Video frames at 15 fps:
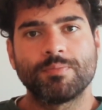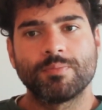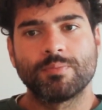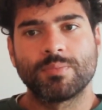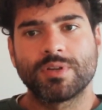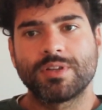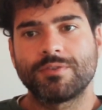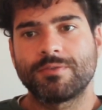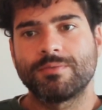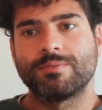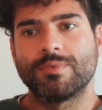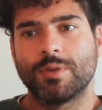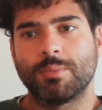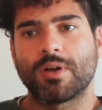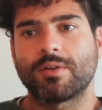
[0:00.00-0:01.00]
But
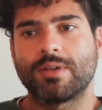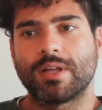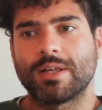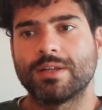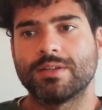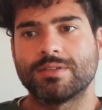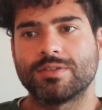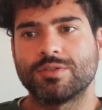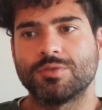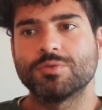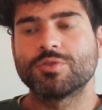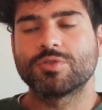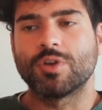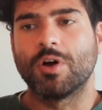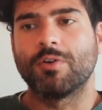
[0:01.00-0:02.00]
the bottom line is you
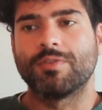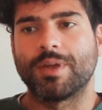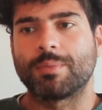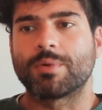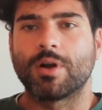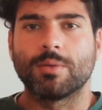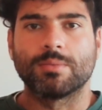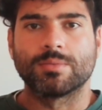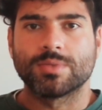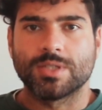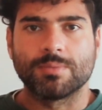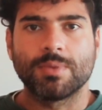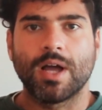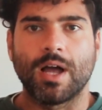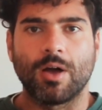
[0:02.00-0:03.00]
solve that problem
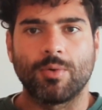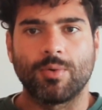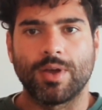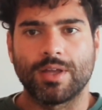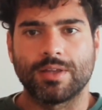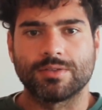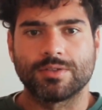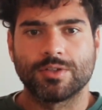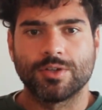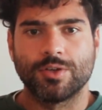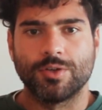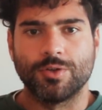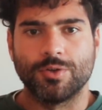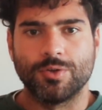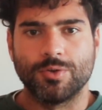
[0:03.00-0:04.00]
somehow and
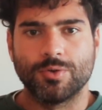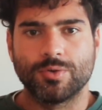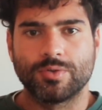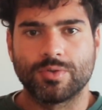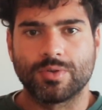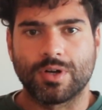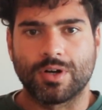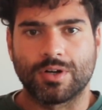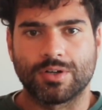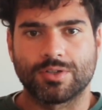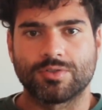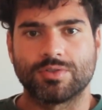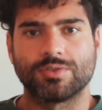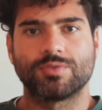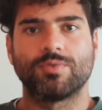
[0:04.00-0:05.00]
you are
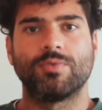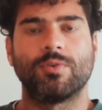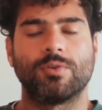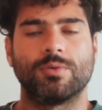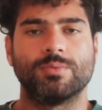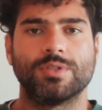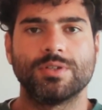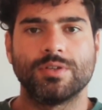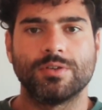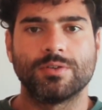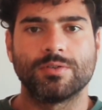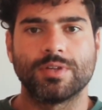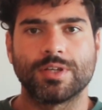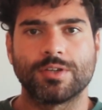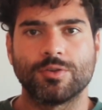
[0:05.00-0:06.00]
transformed, you know,
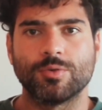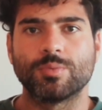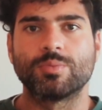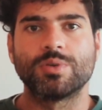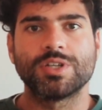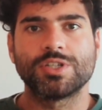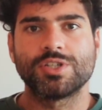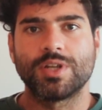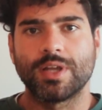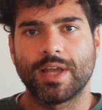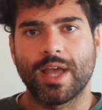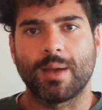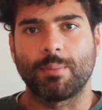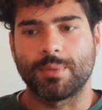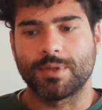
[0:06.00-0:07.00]
like you bridge the
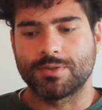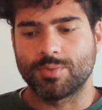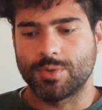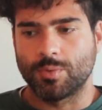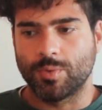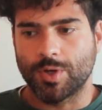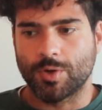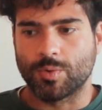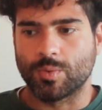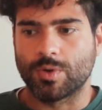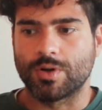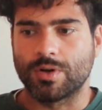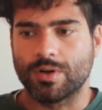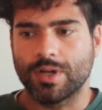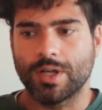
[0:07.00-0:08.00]
gap between where you
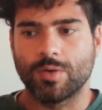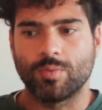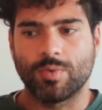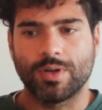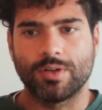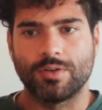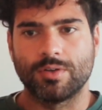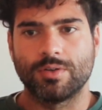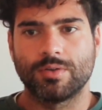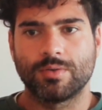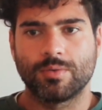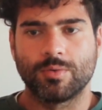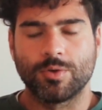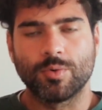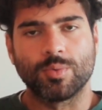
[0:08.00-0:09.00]
were and when
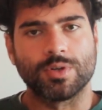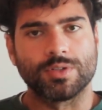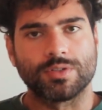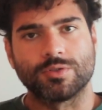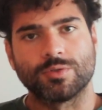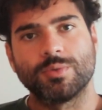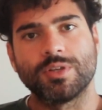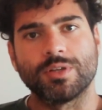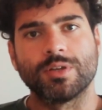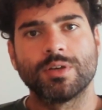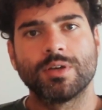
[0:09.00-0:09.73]
you wanted to be.